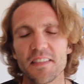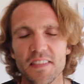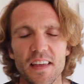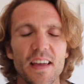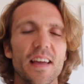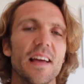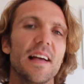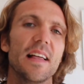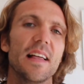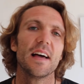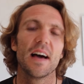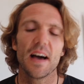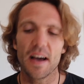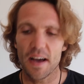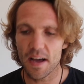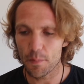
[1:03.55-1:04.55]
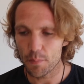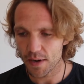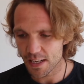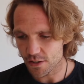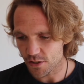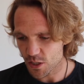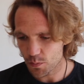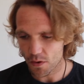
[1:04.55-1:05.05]
it there, but
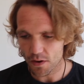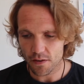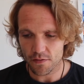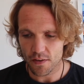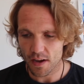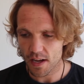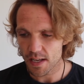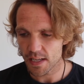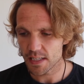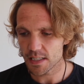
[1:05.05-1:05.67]
he's on Spotify.